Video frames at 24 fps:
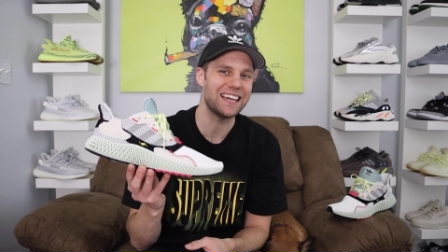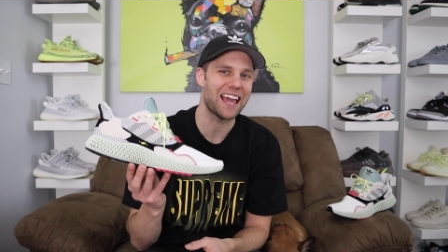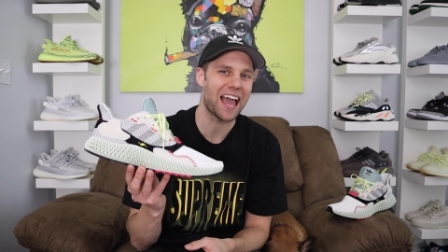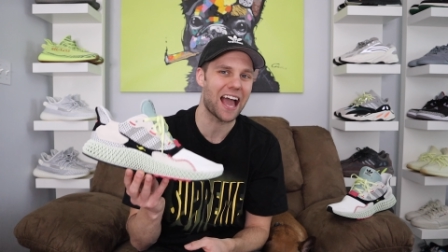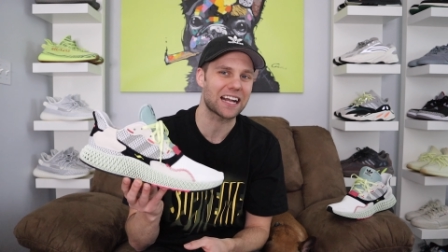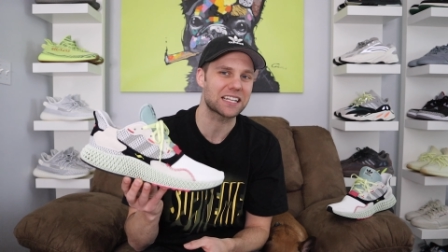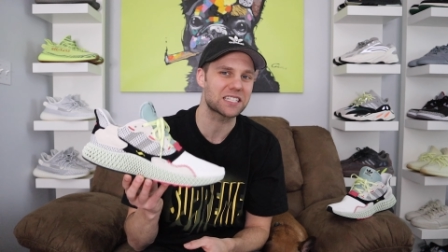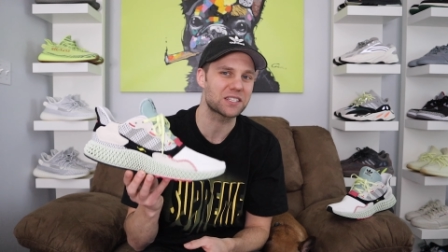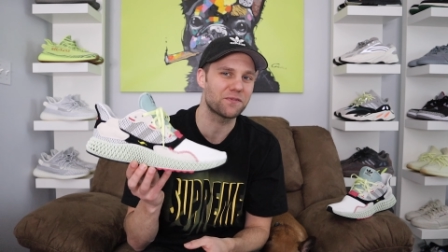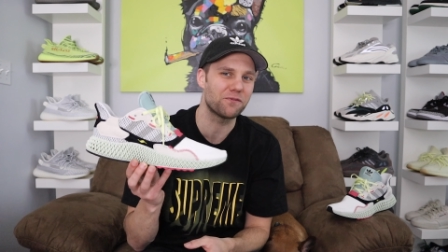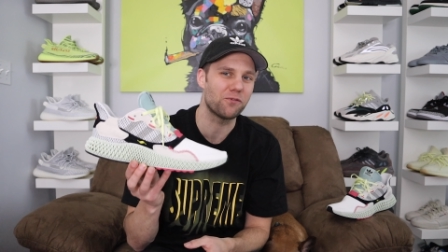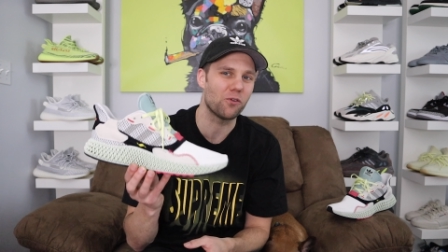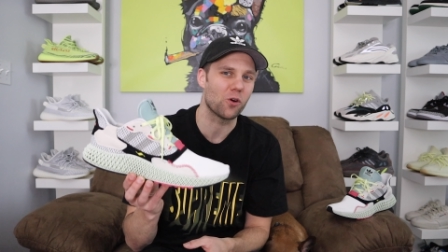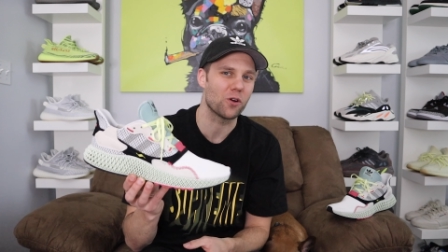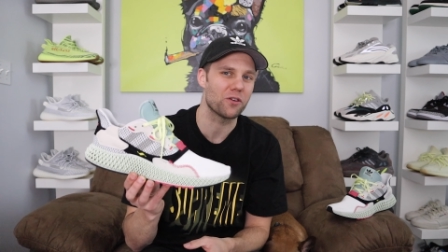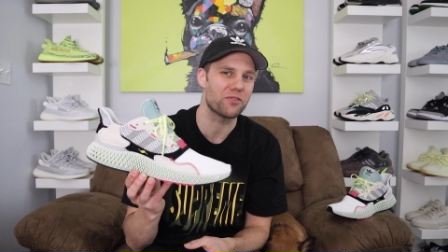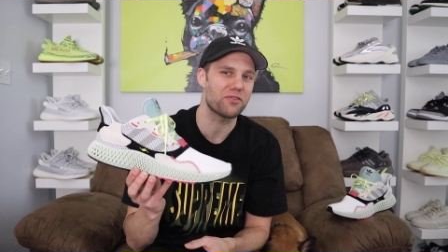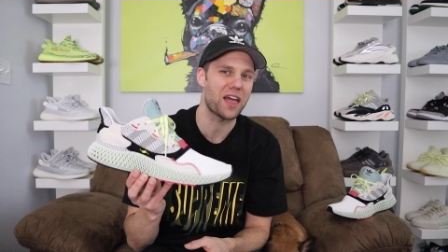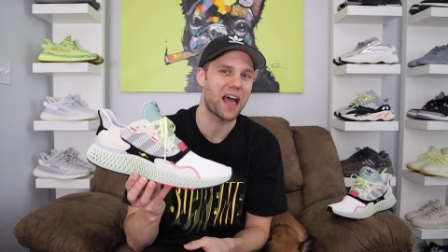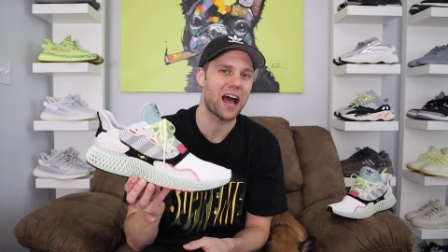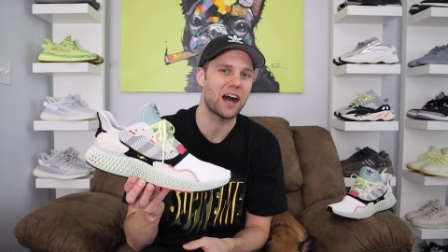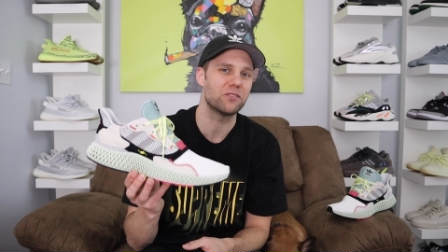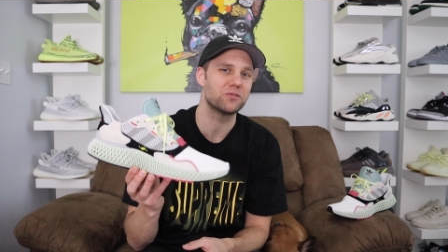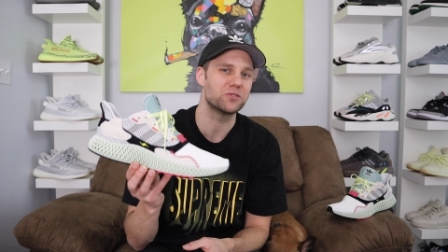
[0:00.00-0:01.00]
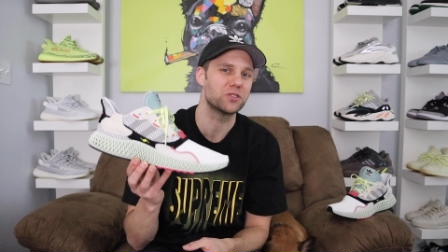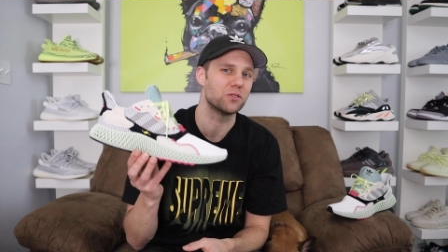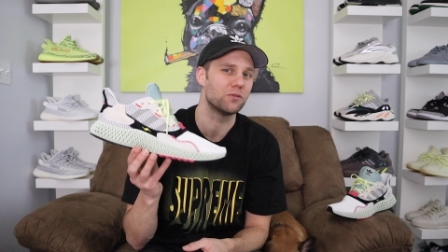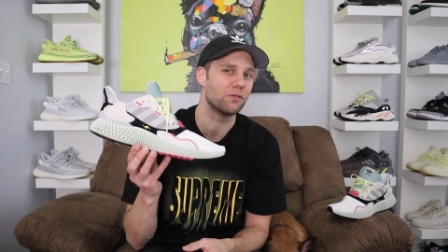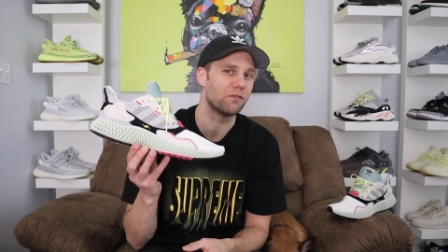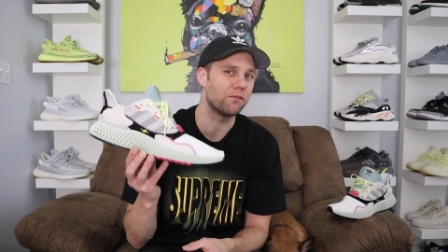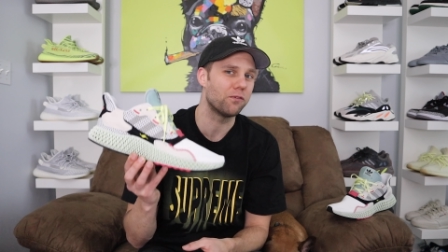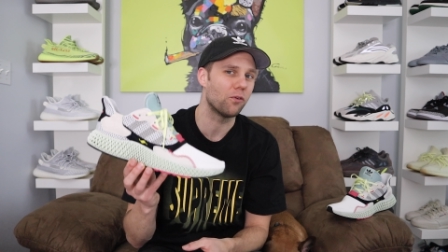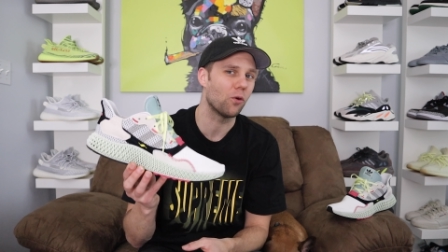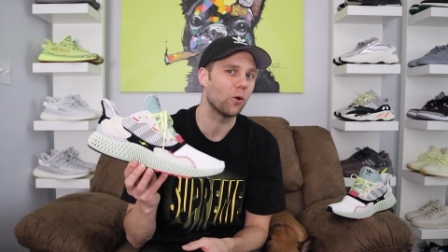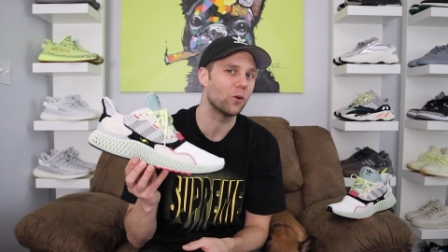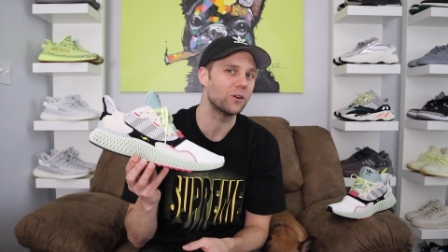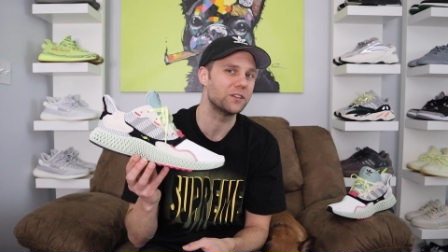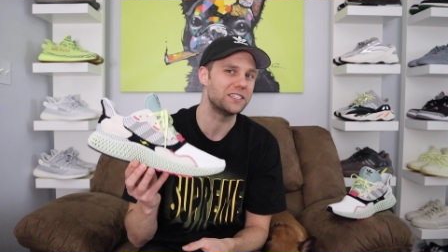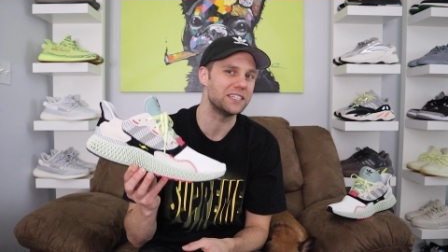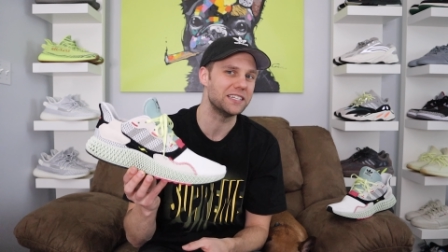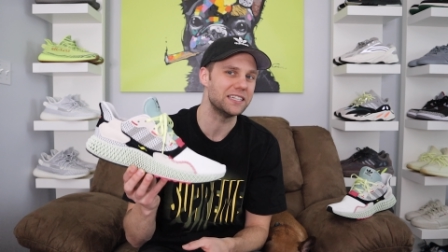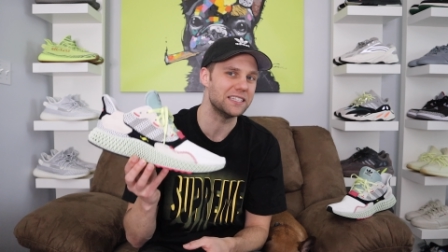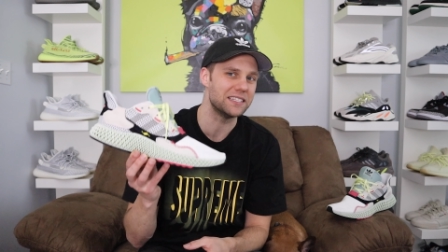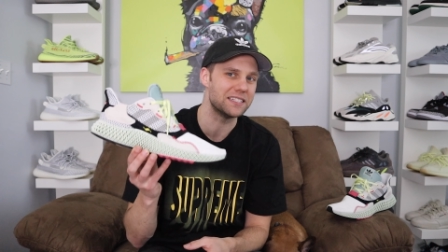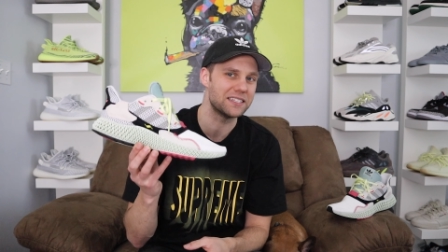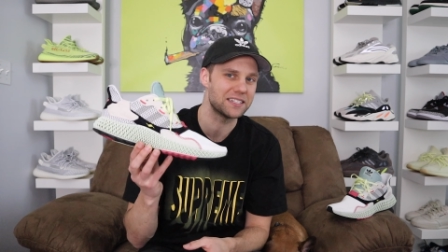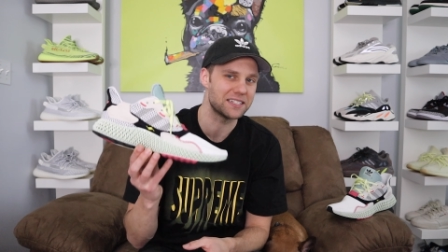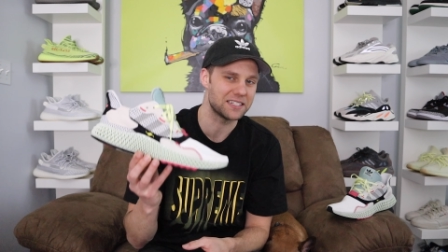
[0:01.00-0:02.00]
ZX 4000
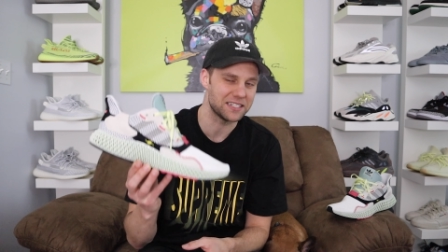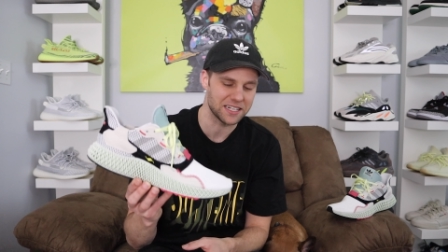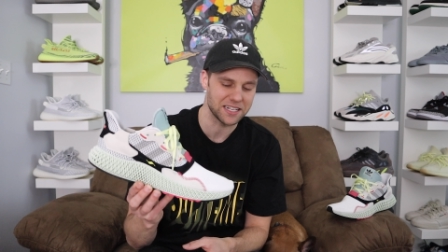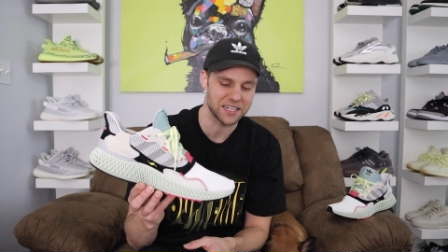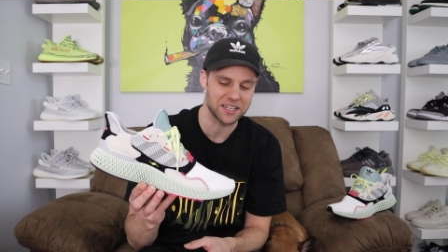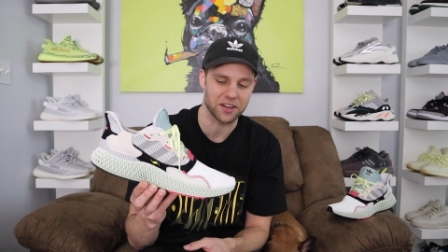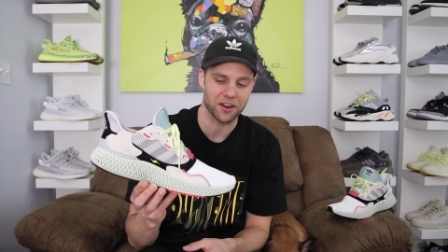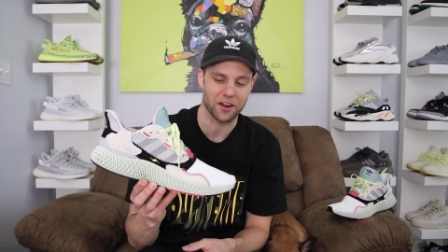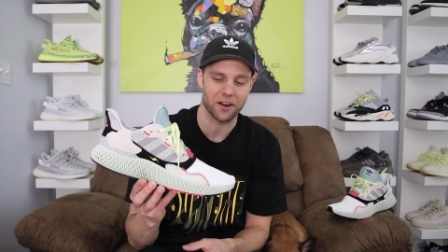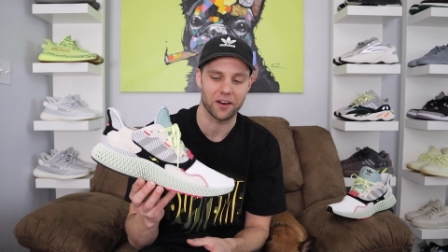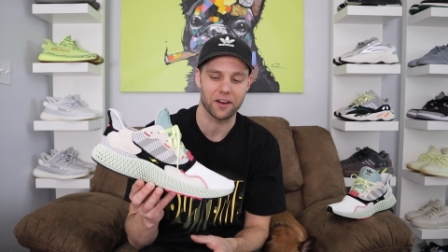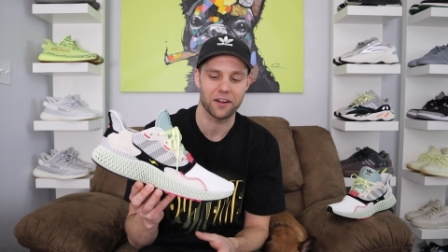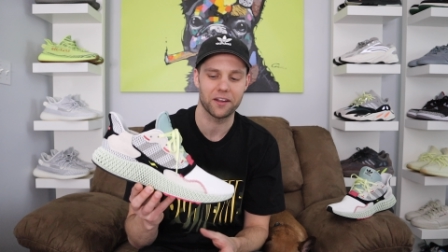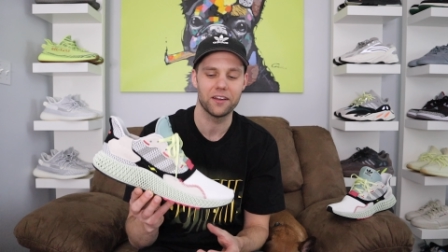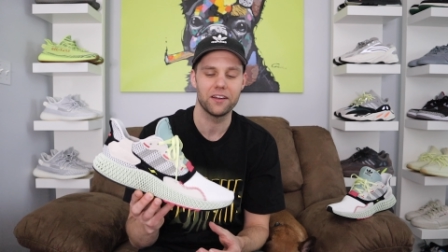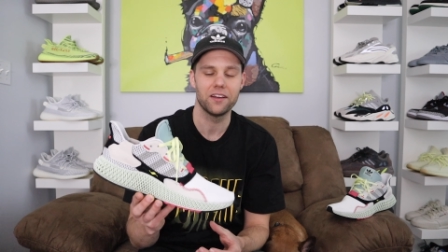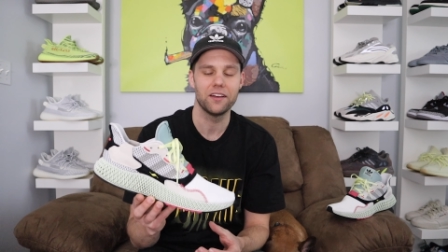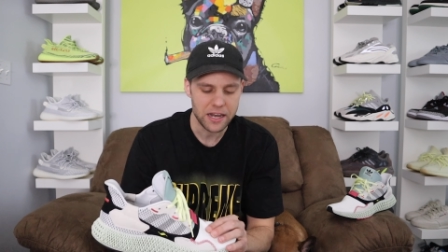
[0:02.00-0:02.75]
4D sneaker.